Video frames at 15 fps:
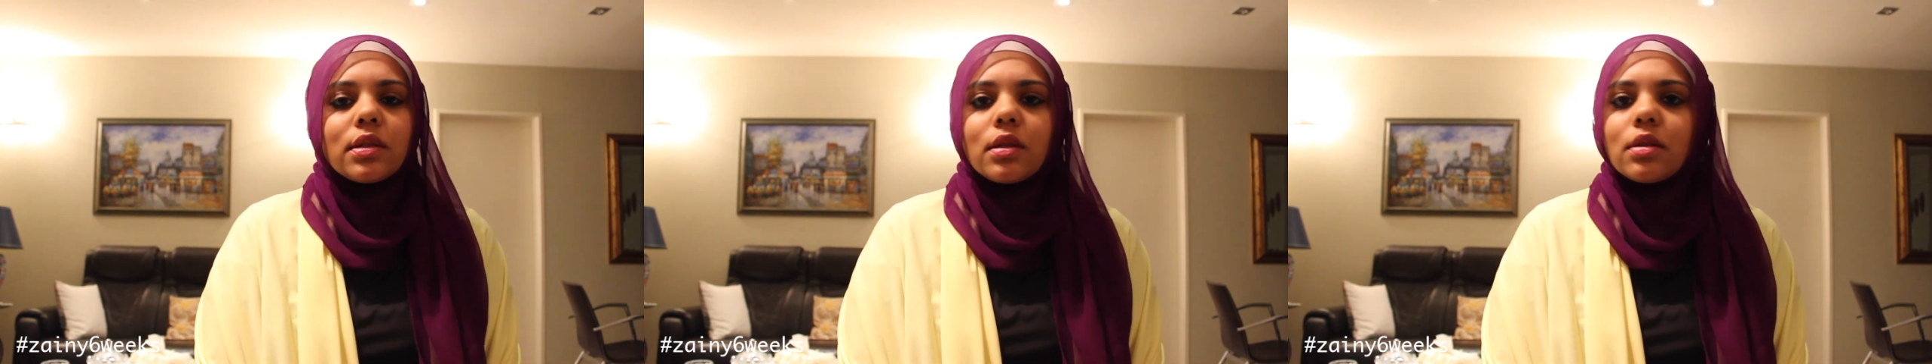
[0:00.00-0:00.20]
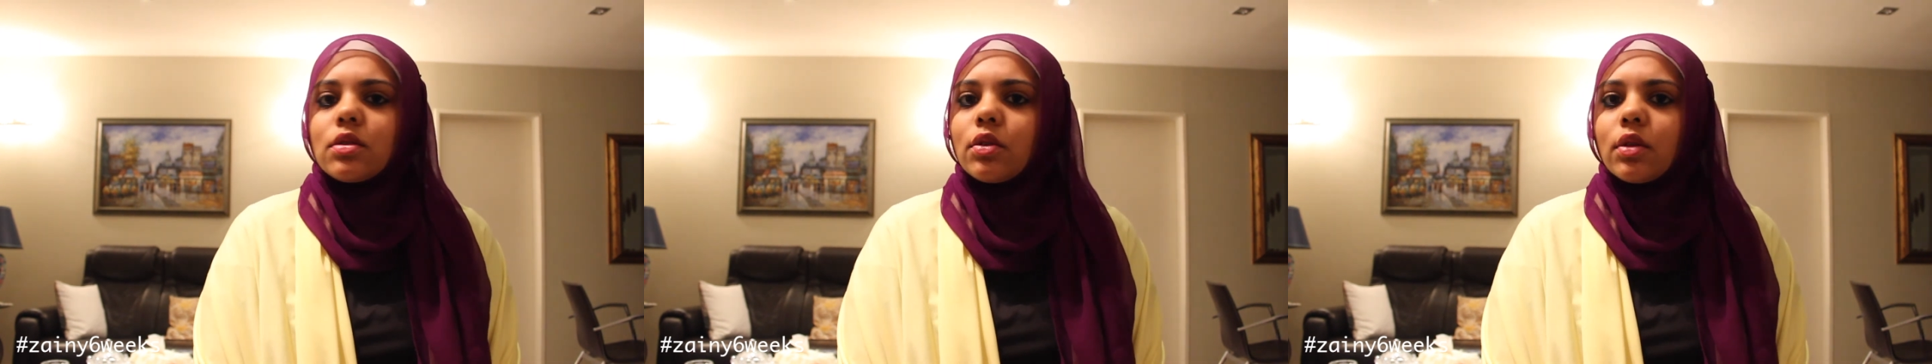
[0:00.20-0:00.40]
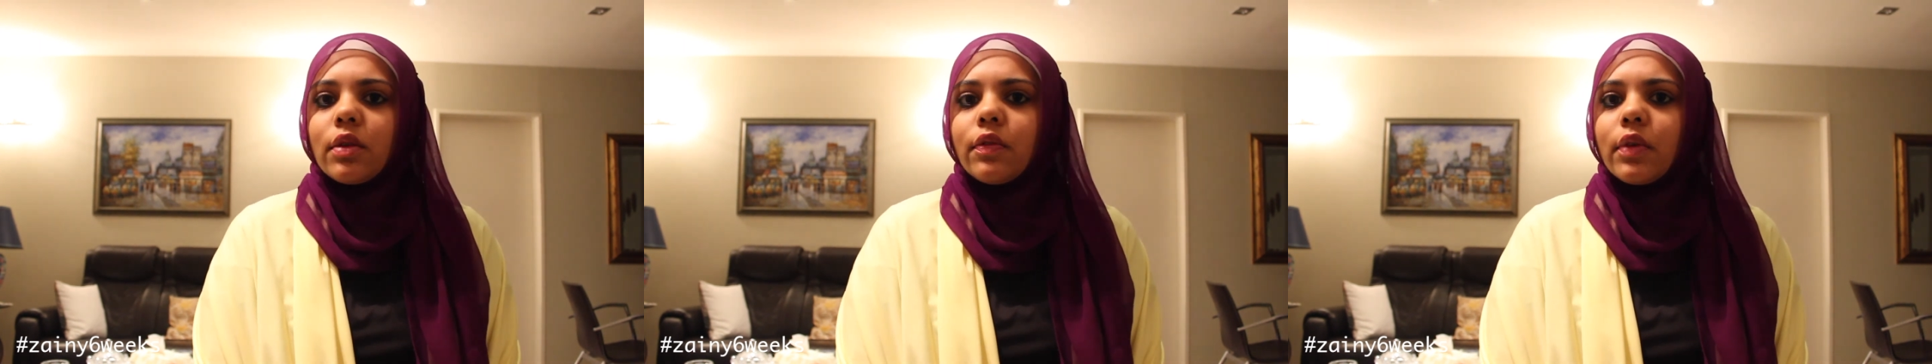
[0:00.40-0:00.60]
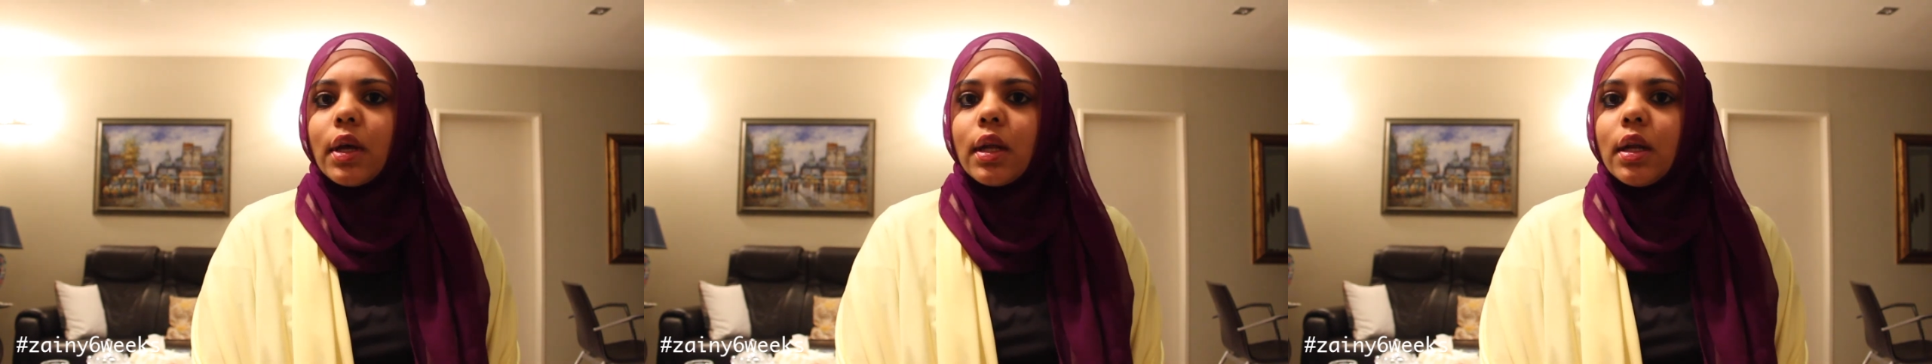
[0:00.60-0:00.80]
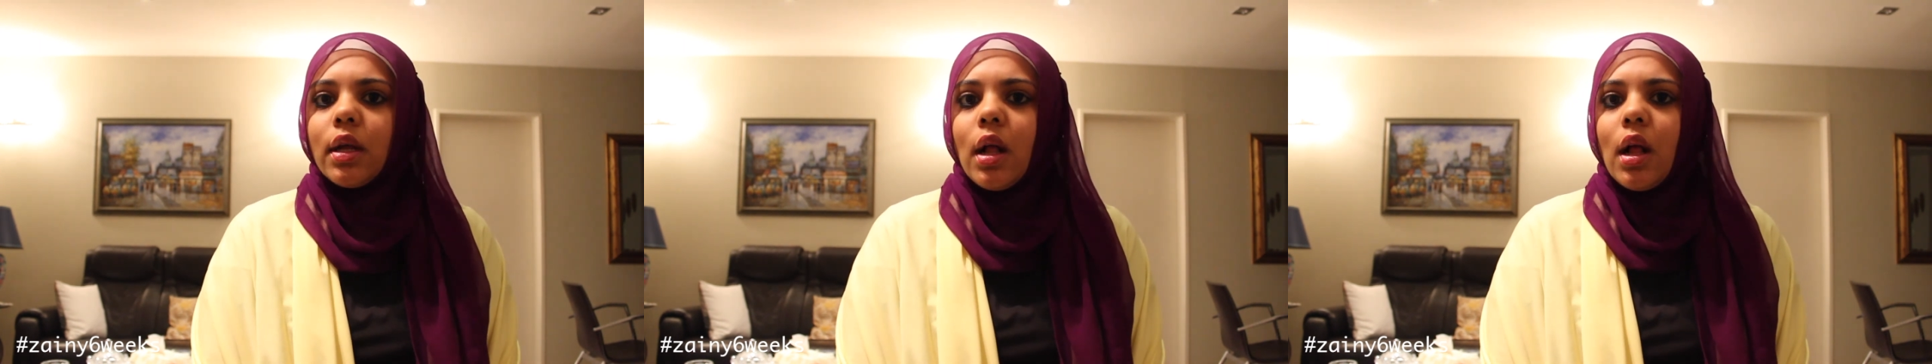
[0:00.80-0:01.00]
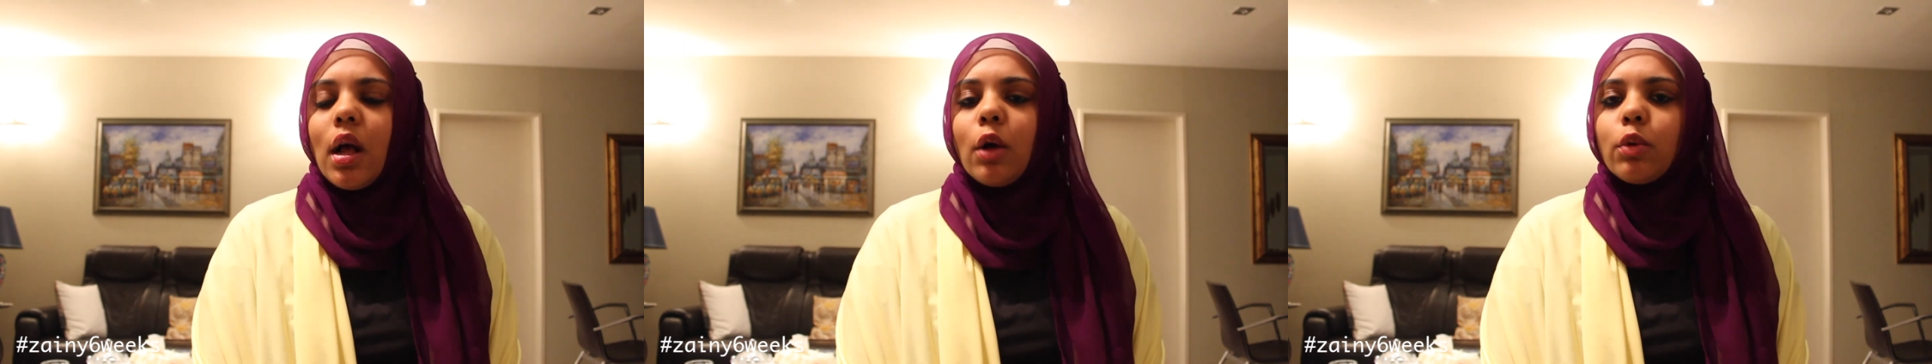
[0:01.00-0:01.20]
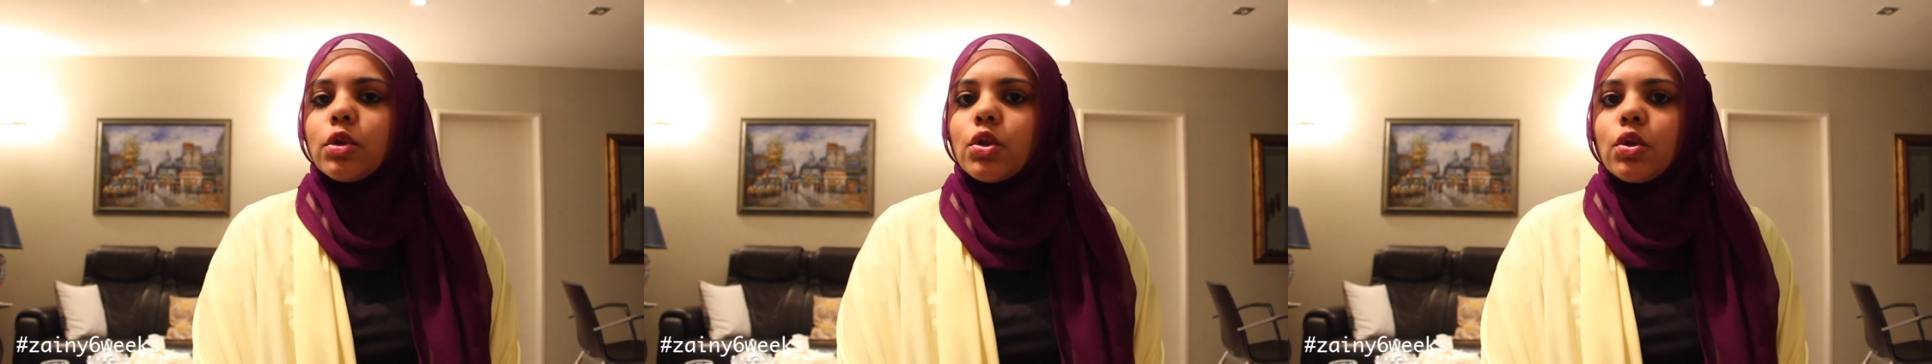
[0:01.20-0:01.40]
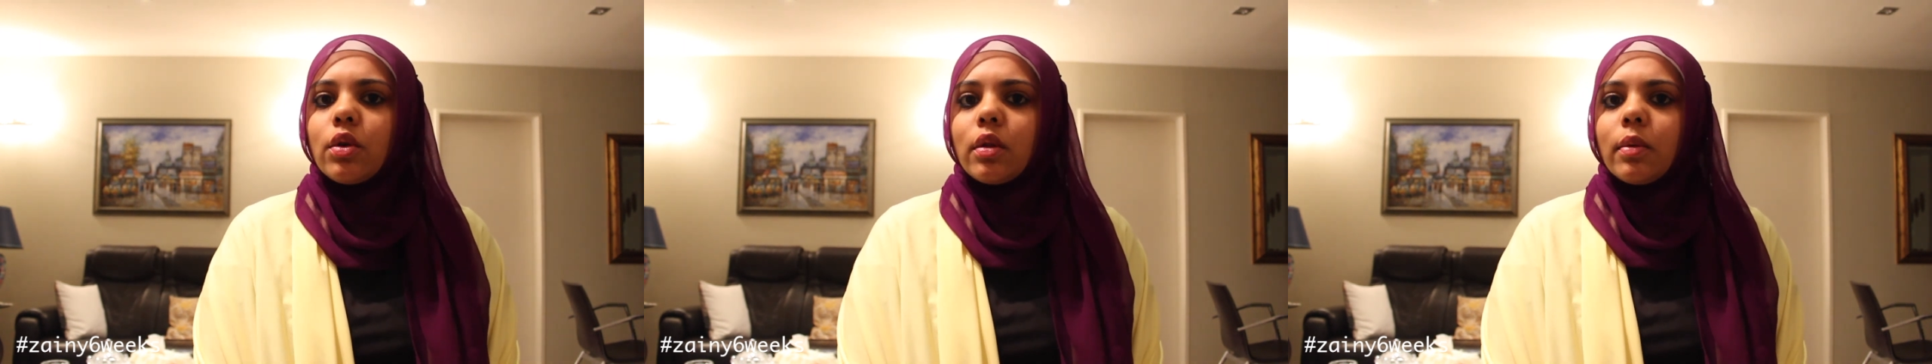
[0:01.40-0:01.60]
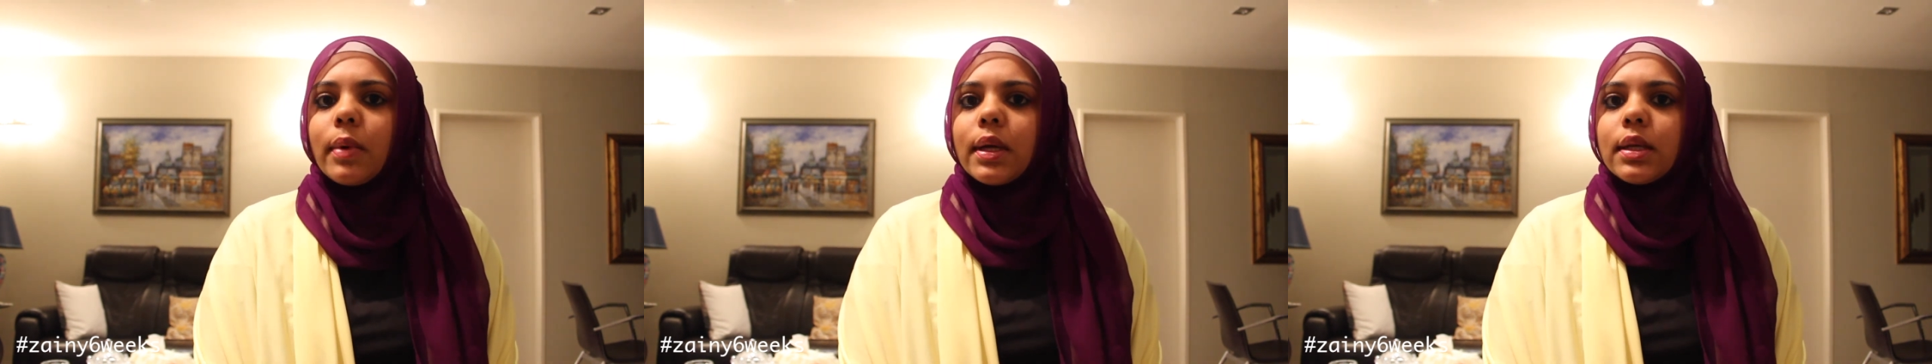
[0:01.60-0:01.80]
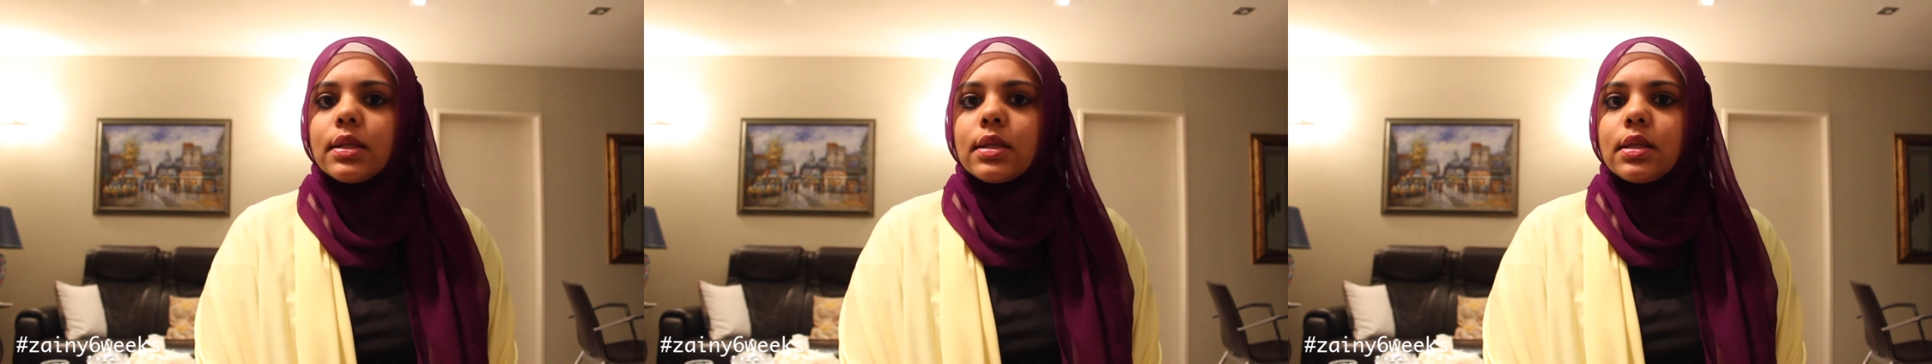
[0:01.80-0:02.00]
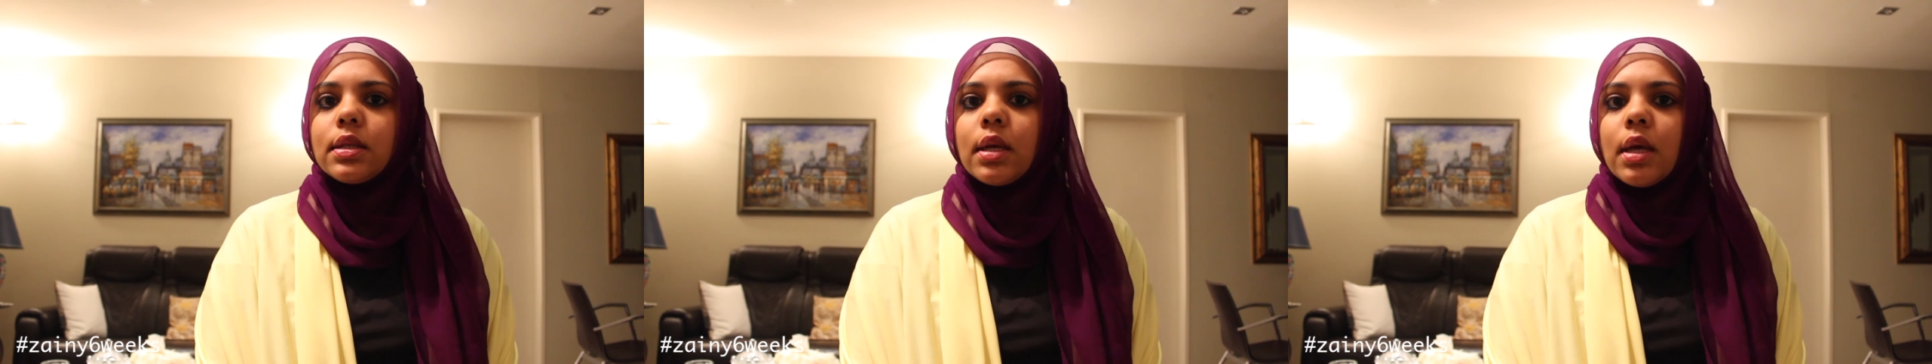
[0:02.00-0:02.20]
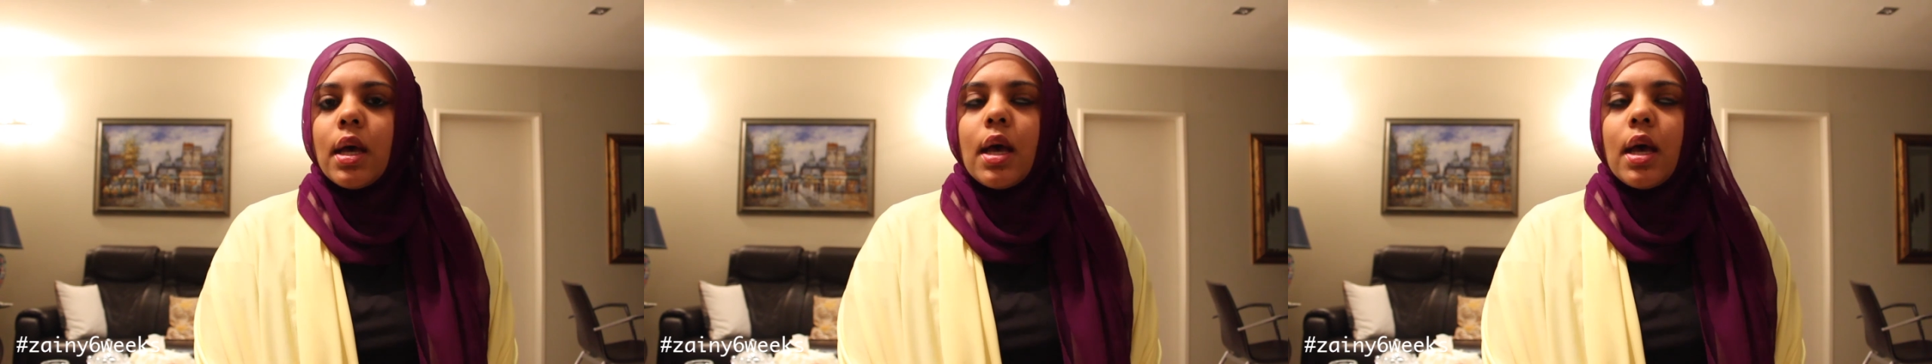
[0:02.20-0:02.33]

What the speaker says: that's totally fine. I wish you all the best.